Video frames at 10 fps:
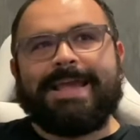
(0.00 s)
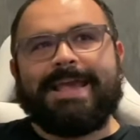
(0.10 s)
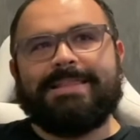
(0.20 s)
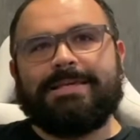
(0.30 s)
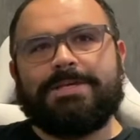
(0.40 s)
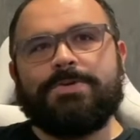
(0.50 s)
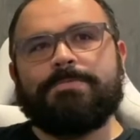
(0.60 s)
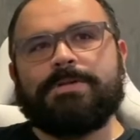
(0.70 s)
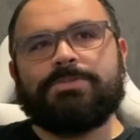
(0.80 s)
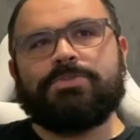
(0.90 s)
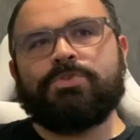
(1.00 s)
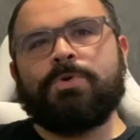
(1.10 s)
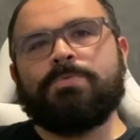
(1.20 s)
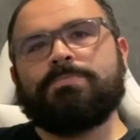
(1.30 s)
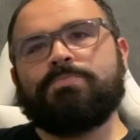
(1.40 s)
and the humans
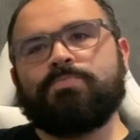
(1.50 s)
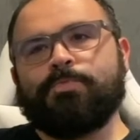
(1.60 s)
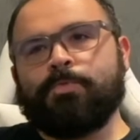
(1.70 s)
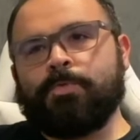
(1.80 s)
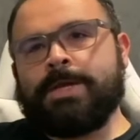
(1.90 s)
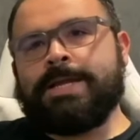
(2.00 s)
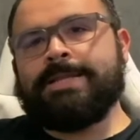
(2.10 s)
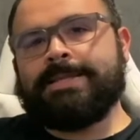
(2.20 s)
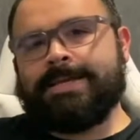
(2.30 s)
don't really